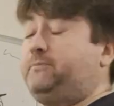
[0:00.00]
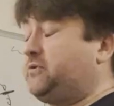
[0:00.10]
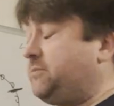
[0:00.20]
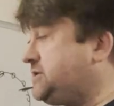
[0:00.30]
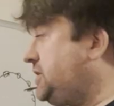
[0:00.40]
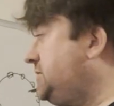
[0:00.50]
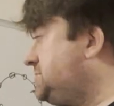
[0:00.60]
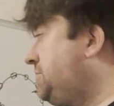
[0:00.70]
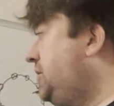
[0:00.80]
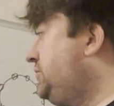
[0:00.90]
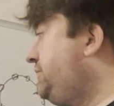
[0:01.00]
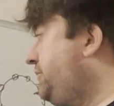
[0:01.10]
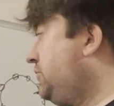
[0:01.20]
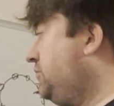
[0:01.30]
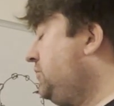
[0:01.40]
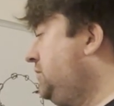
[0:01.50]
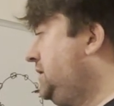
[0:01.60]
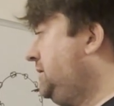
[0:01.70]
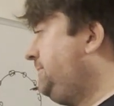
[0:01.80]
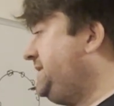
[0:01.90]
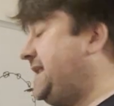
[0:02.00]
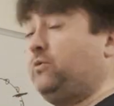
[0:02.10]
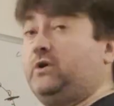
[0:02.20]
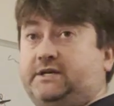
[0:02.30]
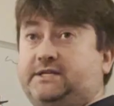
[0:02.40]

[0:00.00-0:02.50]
promiscuous mode for network